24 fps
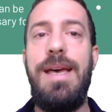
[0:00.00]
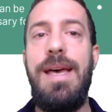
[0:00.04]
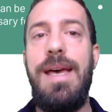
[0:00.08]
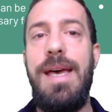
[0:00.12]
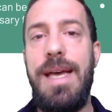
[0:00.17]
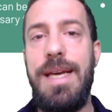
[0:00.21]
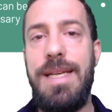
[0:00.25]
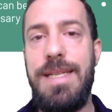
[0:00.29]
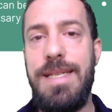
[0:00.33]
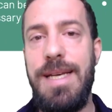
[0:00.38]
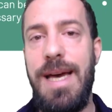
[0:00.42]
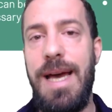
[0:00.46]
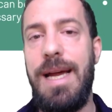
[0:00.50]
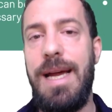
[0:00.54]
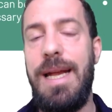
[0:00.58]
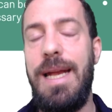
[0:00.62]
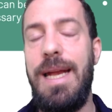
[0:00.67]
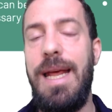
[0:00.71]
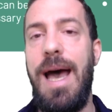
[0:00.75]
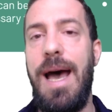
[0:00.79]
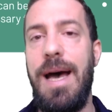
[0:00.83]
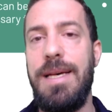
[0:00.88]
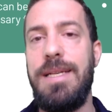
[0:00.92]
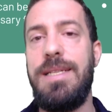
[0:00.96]
exactly
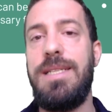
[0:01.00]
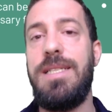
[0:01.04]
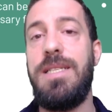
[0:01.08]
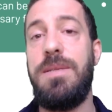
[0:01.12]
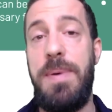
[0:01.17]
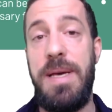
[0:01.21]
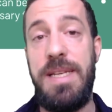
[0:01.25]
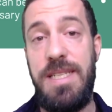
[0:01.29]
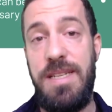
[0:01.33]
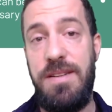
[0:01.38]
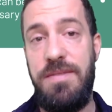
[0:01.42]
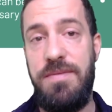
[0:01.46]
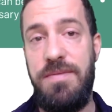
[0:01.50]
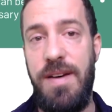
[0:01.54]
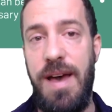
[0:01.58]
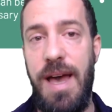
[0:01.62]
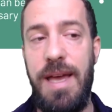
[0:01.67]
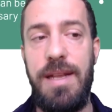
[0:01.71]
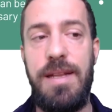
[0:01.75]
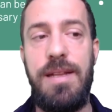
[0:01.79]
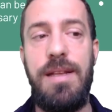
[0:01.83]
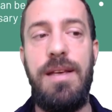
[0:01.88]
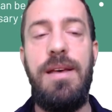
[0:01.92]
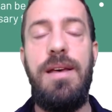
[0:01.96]
as
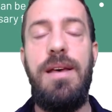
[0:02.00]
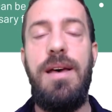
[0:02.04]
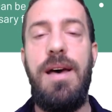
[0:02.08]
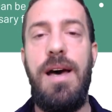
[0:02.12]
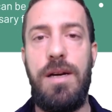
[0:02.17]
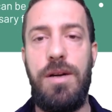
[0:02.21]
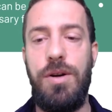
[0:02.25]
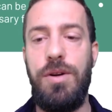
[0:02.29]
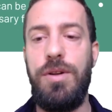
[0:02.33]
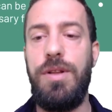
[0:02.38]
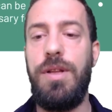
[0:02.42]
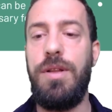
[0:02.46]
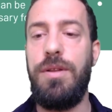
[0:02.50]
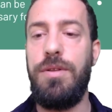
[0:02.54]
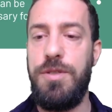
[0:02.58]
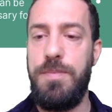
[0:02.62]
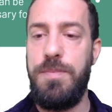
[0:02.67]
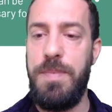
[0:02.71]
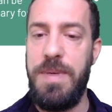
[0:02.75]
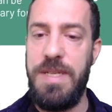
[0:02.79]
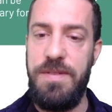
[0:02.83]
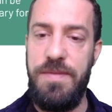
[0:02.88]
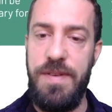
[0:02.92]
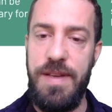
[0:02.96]
specified according to
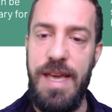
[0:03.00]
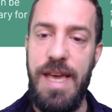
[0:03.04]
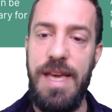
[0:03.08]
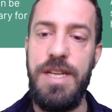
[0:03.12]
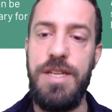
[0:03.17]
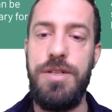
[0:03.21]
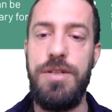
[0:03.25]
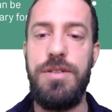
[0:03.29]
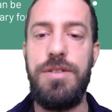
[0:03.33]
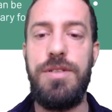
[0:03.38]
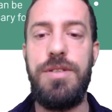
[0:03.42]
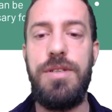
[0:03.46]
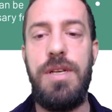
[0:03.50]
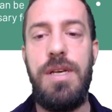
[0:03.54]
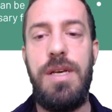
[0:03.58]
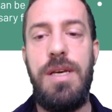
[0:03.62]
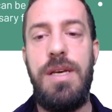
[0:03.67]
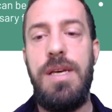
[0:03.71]
specifications.